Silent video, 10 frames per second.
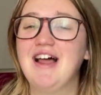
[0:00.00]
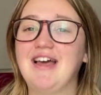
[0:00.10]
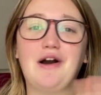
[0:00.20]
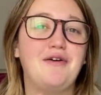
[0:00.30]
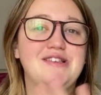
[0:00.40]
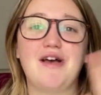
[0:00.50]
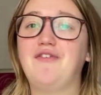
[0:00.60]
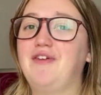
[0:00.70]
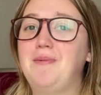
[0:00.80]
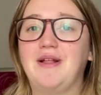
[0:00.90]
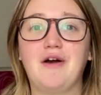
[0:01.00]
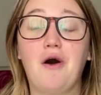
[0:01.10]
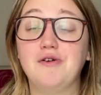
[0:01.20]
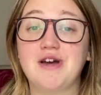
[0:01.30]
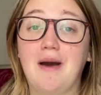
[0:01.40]
Like, I was flipping the
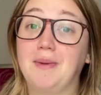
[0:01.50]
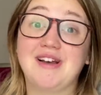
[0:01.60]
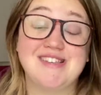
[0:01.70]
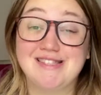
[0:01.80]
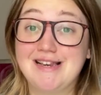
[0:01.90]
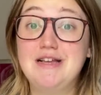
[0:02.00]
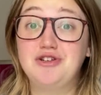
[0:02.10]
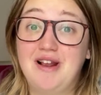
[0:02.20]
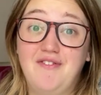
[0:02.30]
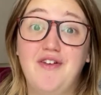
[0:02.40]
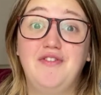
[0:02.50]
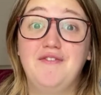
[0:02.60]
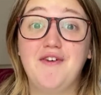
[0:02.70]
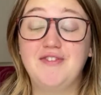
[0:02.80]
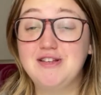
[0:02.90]
whole time because it's literally
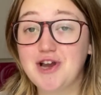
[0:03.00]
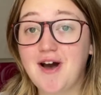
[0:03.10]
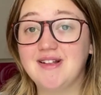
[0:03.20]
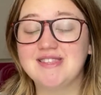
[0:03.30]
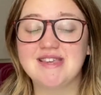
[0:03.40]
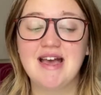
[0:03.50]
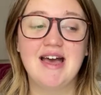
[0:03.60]
50-50 chance.